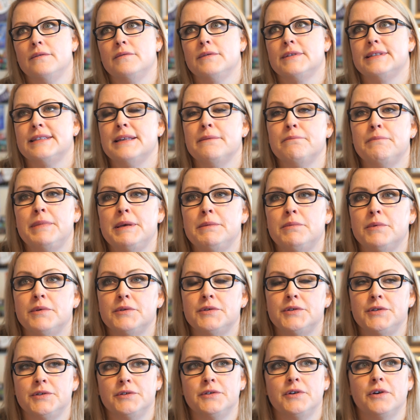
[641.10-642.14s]
Some people
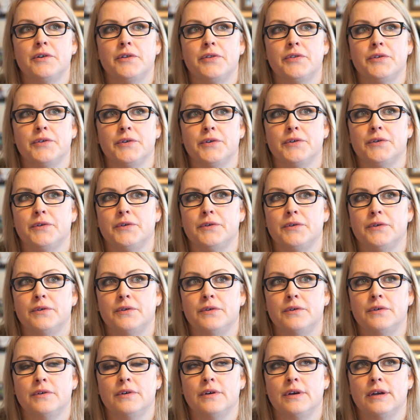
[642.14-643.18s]
do go through
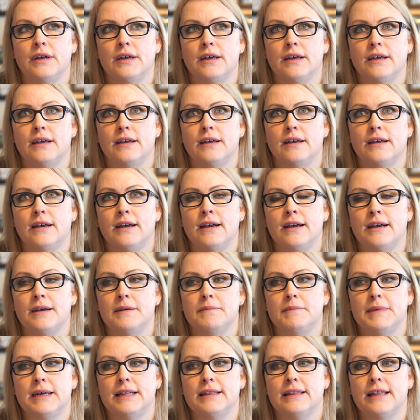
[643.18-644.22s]

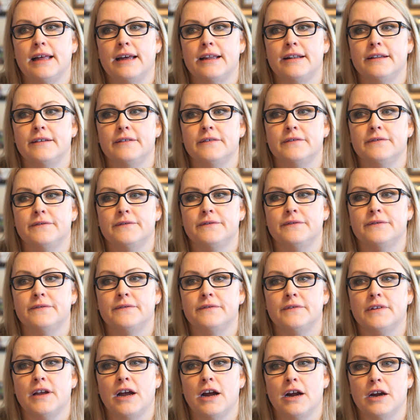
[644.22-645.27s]
a lot of
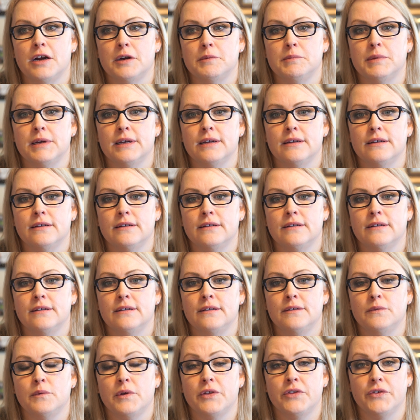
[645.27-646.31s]
carb
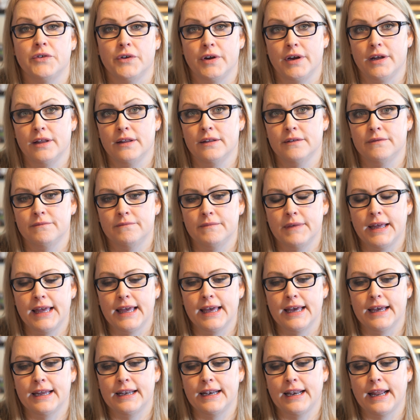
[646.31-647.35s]
withdrawal,
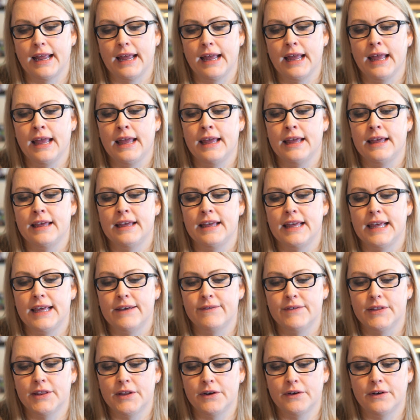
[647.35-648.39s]
and
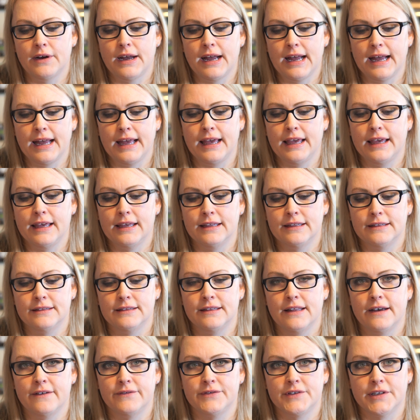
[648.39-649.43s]
even though I
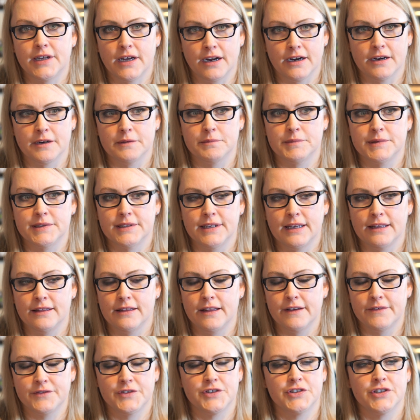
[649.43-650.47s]
loved carbs, I
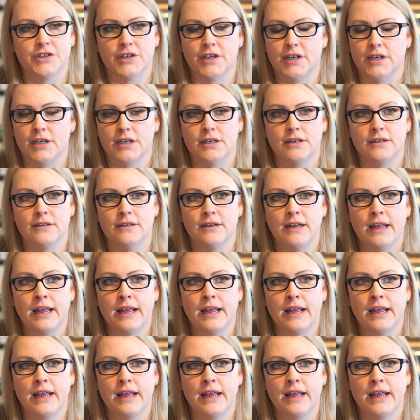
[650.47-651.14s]
love sugar,